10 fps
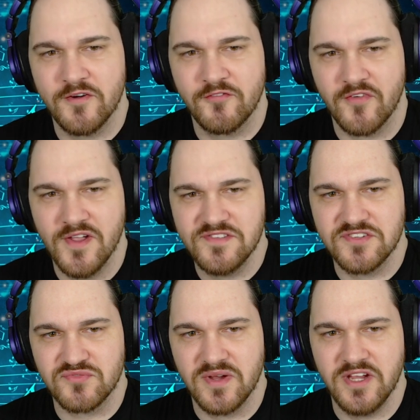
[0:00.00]
our
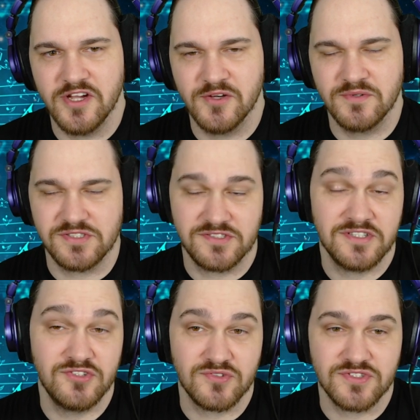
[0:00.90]
phrases right here, which
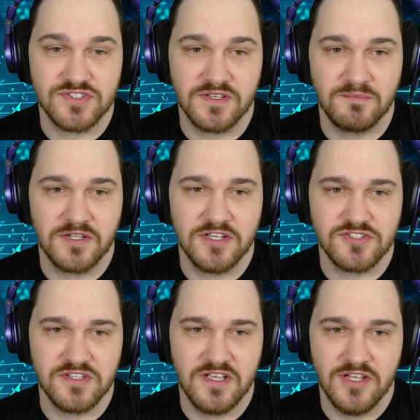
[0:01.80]
is interesting
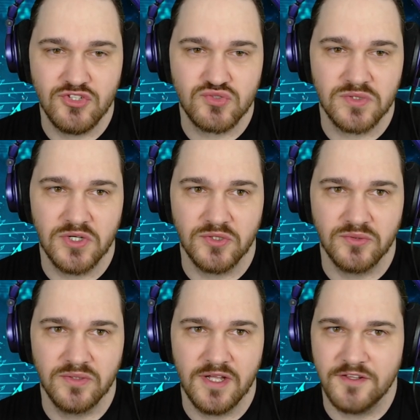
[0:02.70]
because the intro
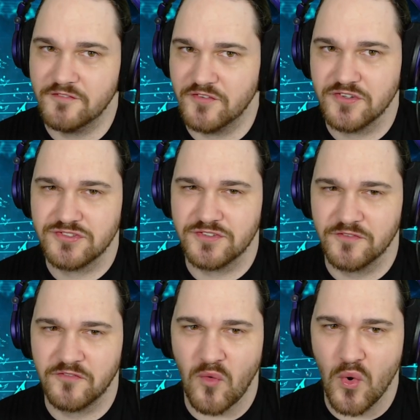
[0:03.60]
and the verse
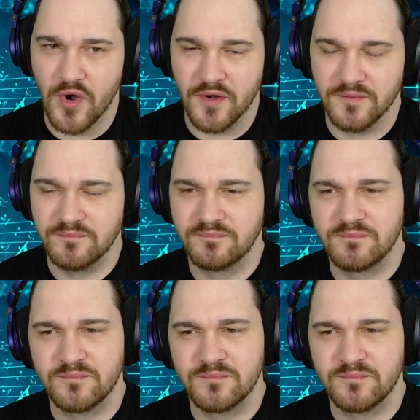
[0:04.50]
are four.